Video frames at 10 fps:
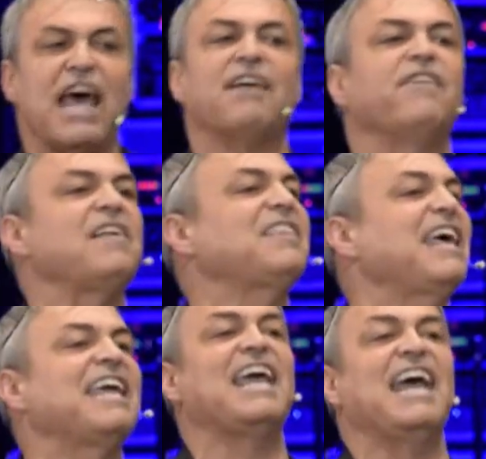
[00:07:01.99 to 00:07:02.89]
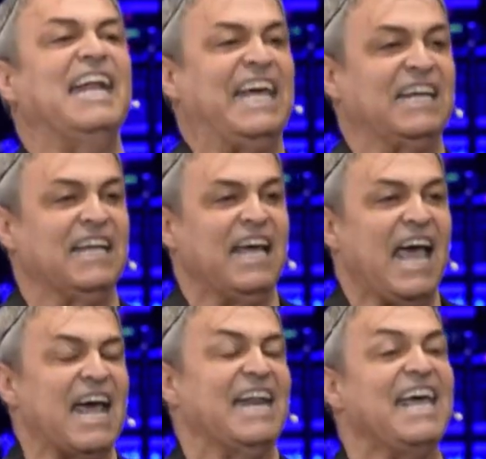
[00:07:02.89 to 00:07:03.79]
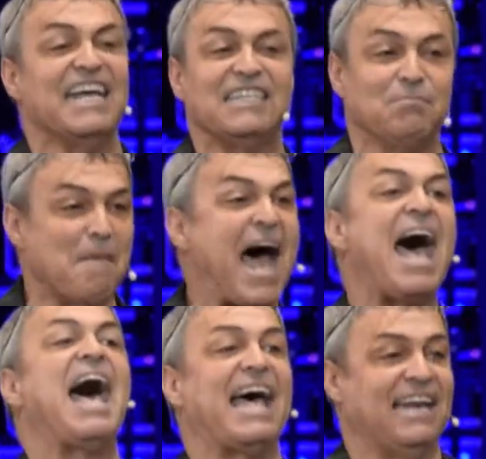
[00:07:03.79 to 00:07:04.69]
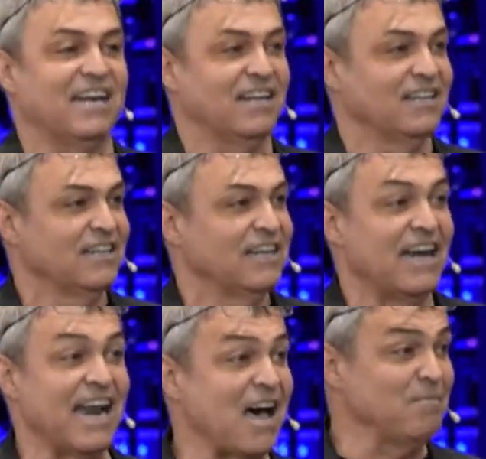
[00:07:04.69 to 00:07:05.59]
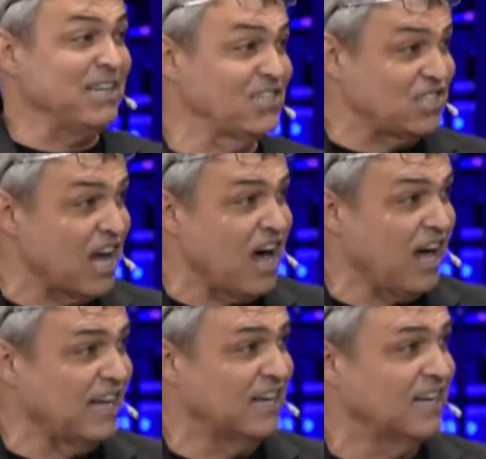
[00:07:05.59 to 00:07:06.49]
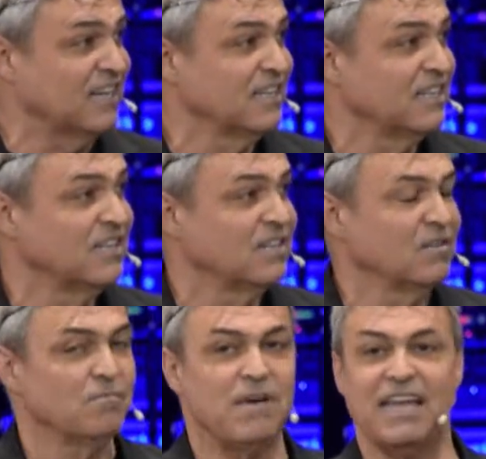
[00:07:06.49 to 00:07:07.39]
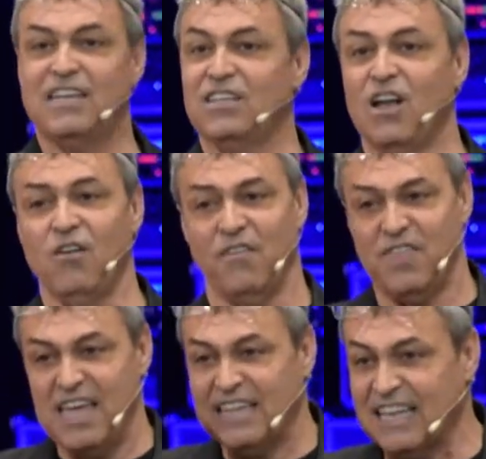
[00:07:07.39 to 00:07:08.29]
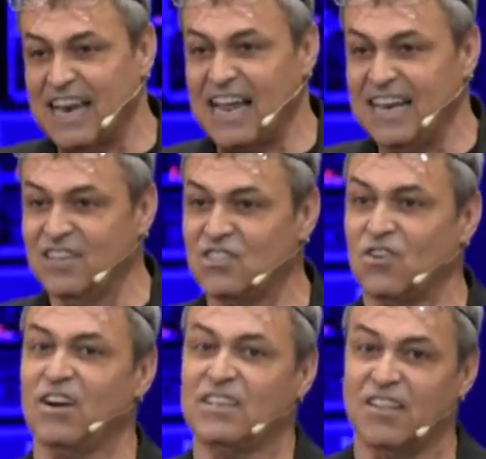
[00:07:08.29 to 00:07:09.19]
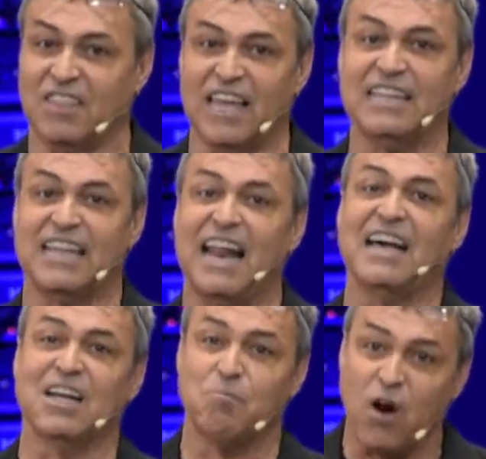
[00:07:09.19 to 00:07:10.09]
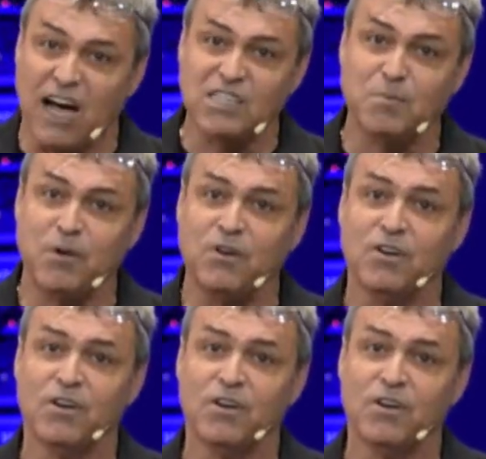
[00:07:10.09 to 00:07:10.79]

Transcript: everything in it, and He's mine, and I'm His son. Man, you don't think that I didn't start to think that I could prosper?